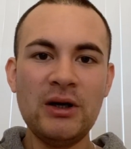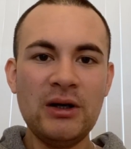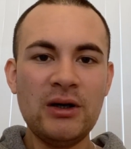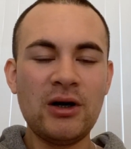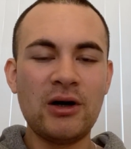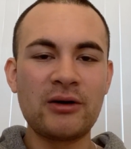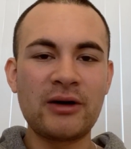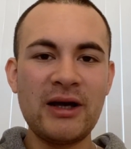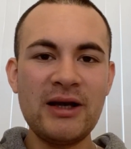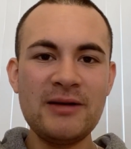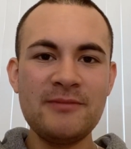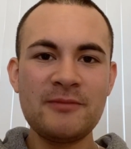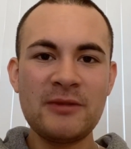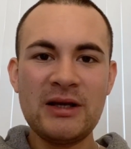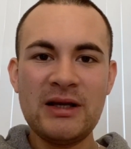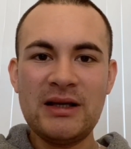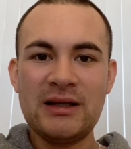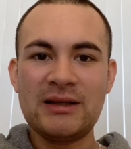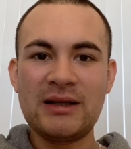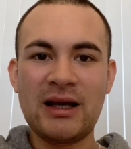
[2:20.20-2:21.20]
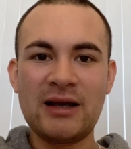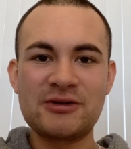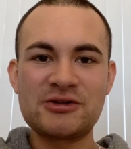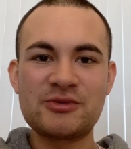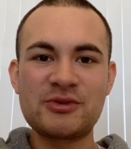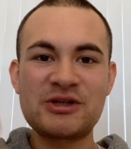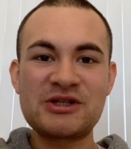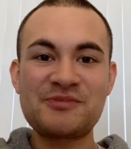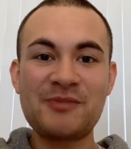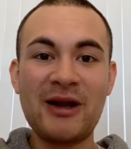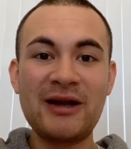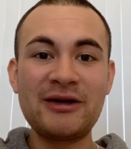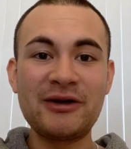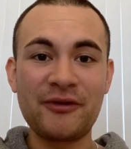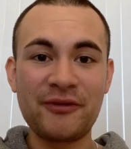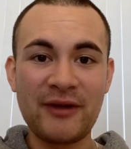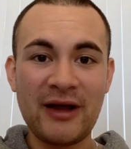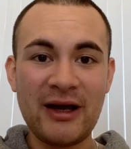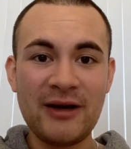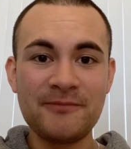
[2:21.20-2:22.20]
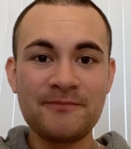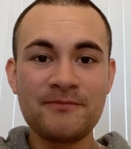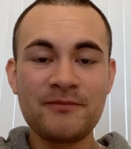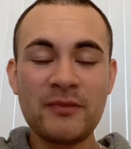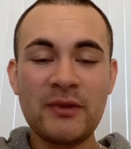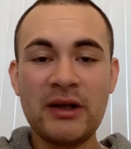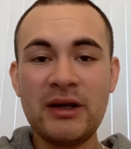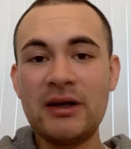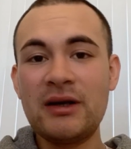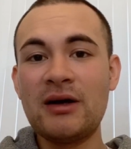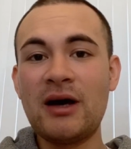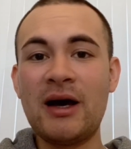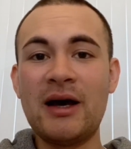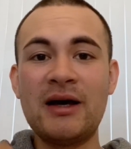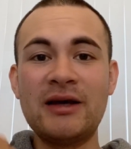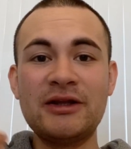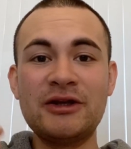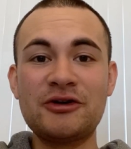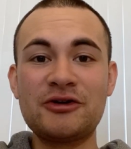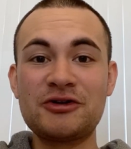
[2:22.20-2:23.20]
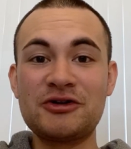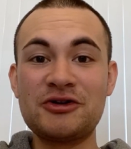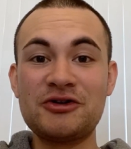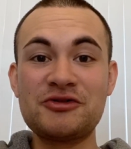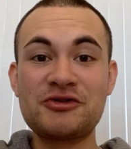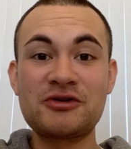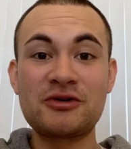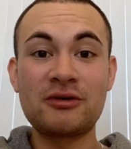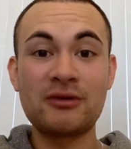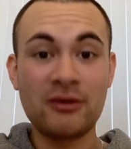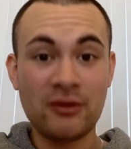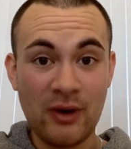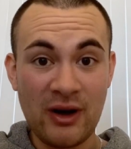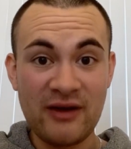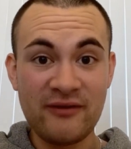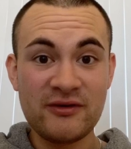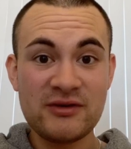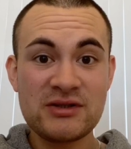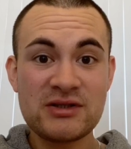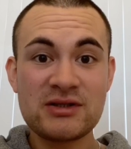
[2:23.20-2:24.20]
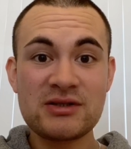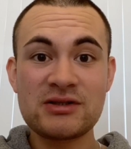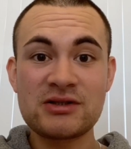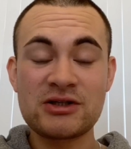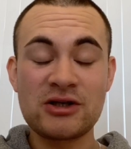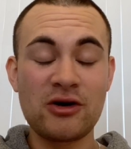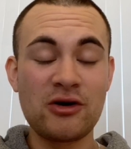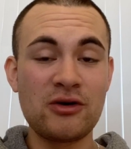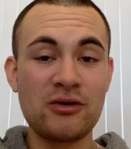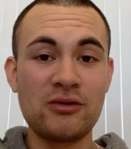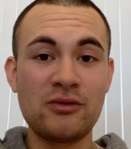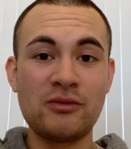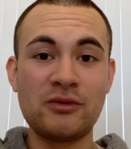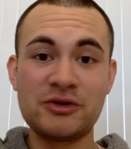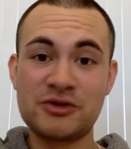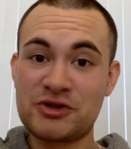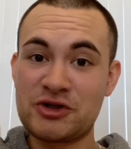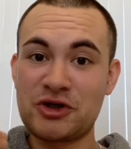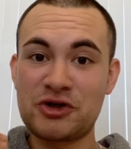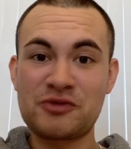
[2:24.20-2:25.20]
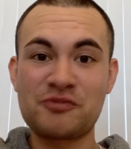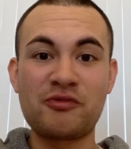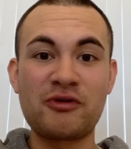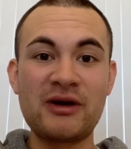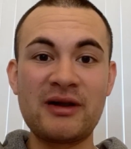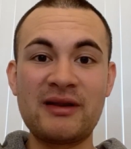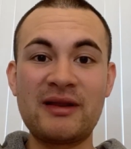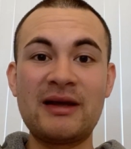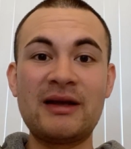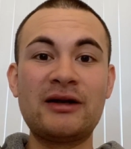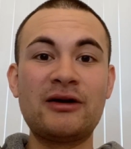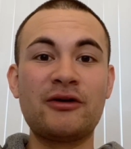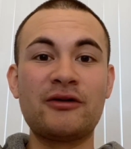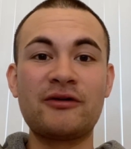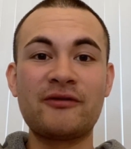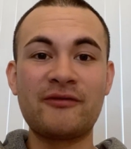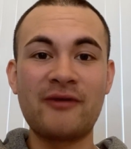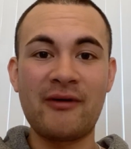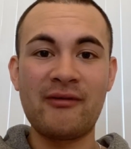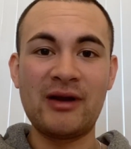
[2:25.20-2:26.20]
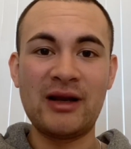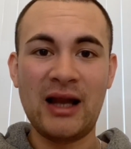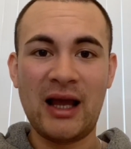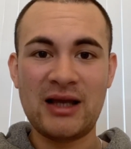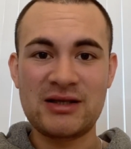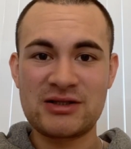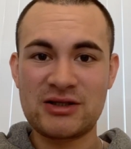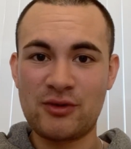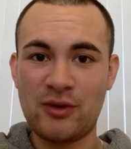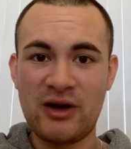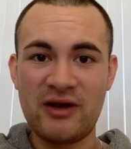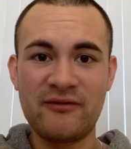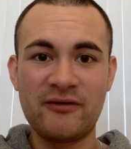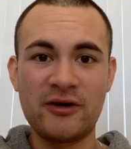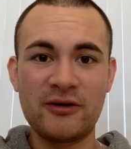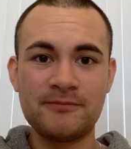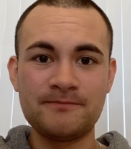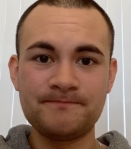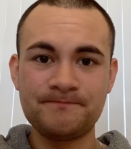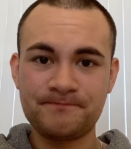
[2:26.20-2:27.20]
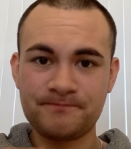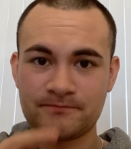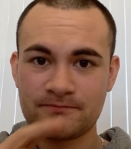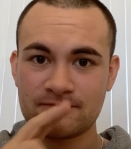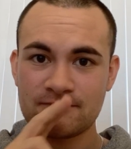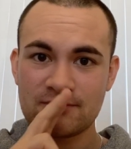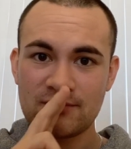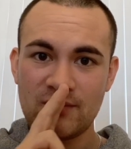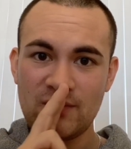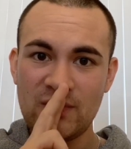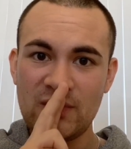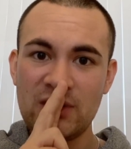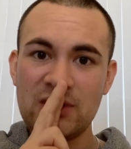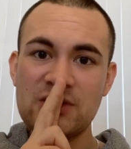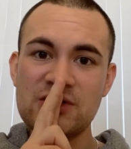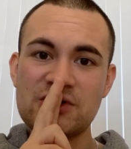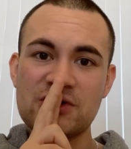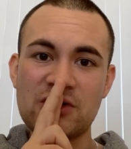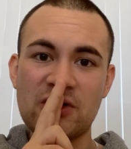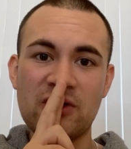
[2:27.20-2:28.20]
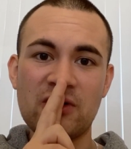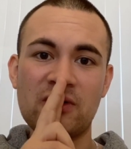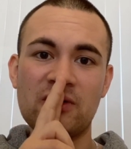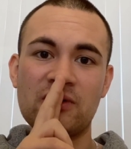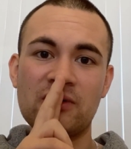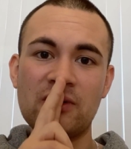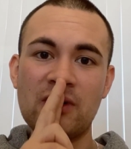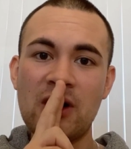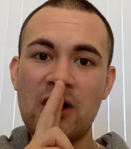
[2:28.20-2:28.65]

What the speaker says: Okay, now to expand on that, you can use quavers. So we'll just breathe in on the very last quaver. So.